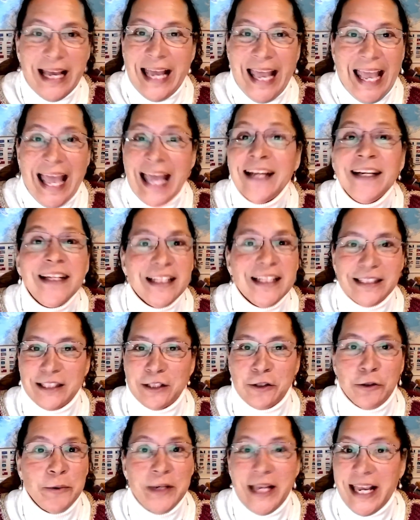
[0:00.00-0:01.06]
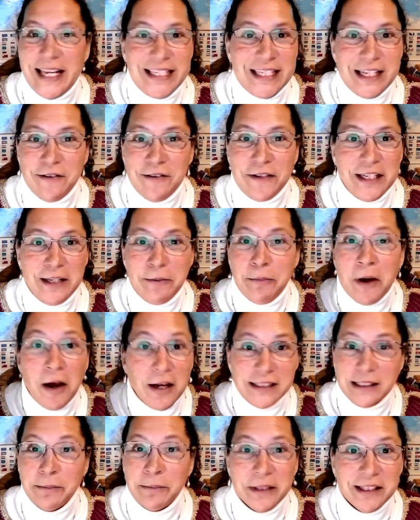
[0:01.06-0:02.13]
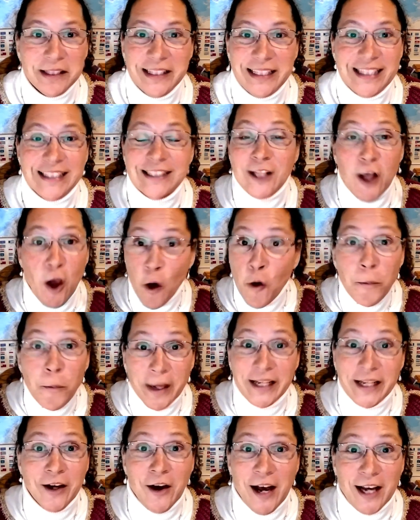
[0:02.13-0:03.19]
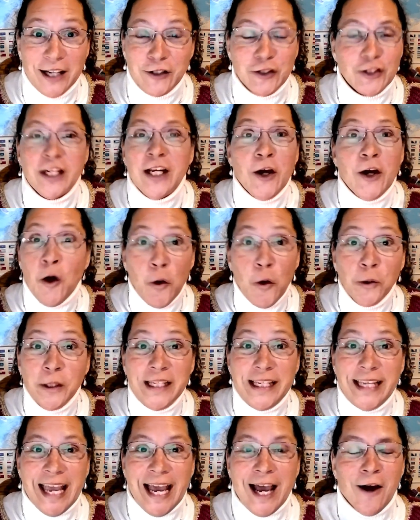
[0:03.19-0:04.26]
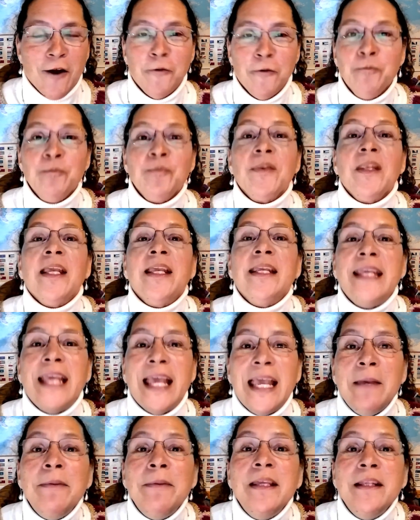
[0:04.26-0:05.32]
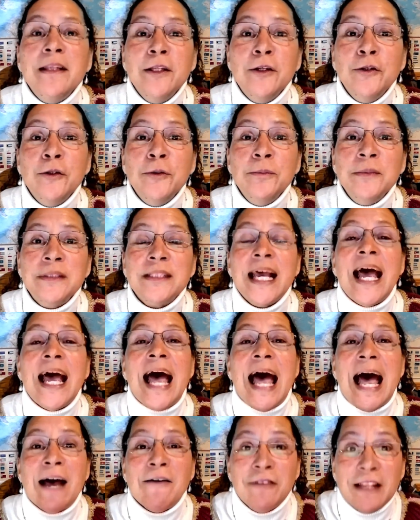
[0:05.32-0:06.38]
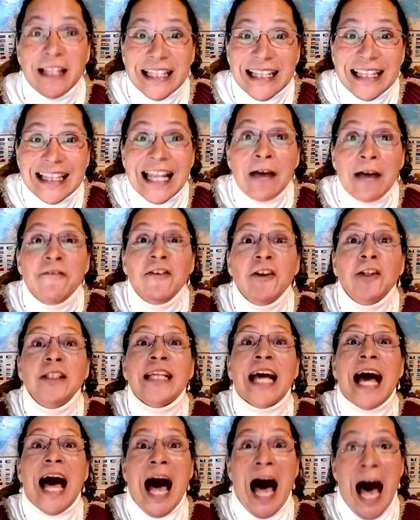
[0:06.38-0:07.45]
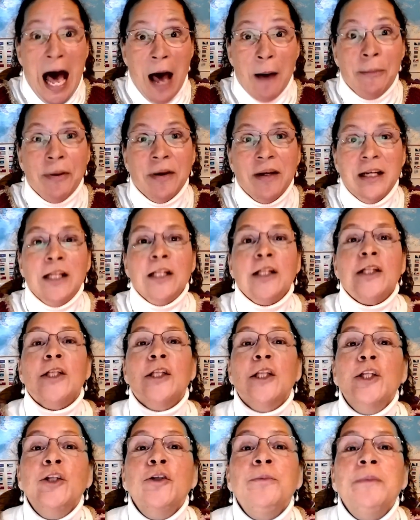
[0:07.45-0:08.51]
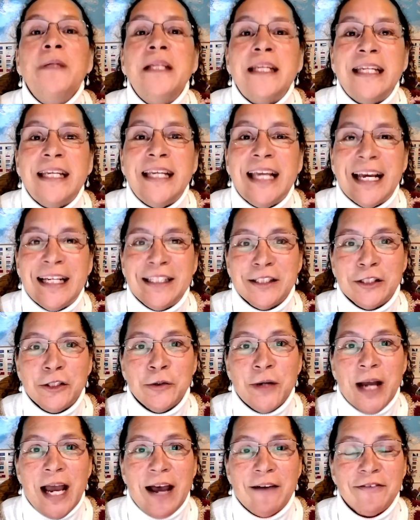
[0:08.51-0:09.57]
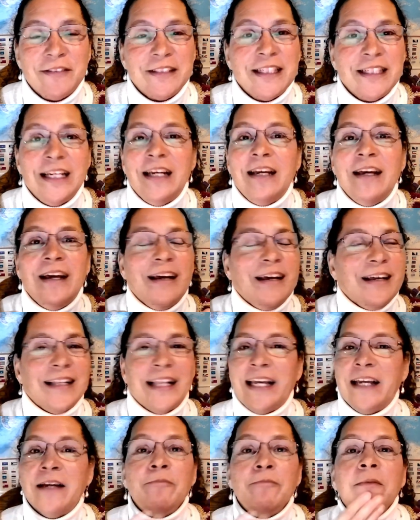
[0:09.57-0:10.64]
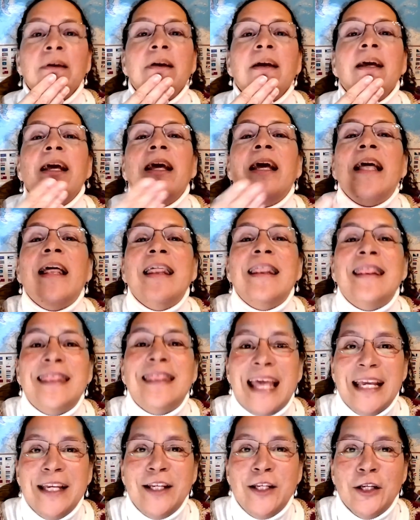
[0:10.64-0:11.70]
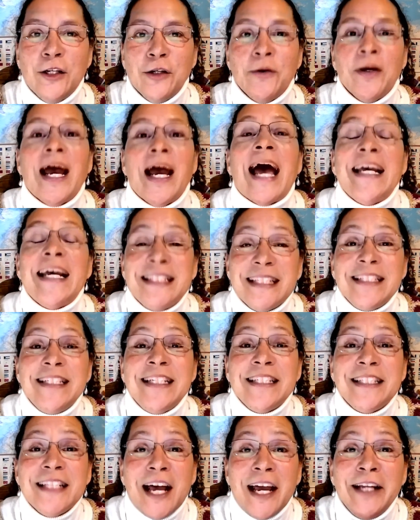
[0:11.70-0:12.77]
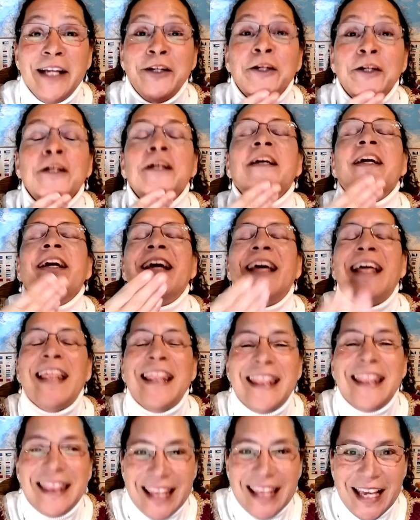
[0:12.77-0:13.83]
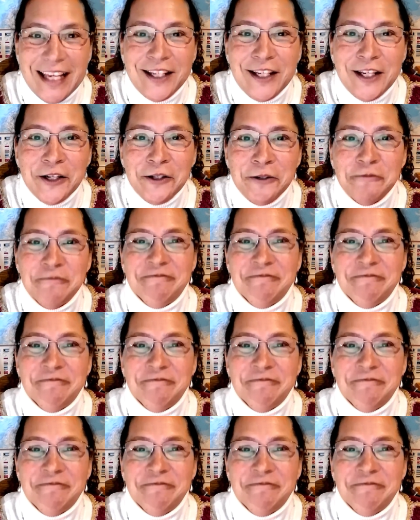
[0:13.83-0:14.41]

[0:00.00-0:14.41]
Endless creativity possibilities. Oh my gosh. Holy cow. KB Looms have leveled up loom knitting as a craft. Like, thank you. As a designer, thank you.